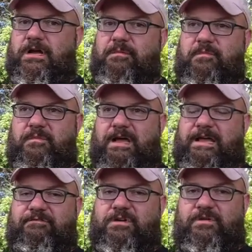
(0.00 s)
I'm
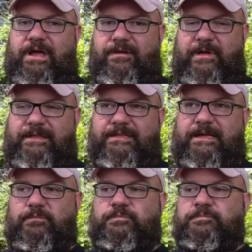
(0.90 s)
I have no doubt about that.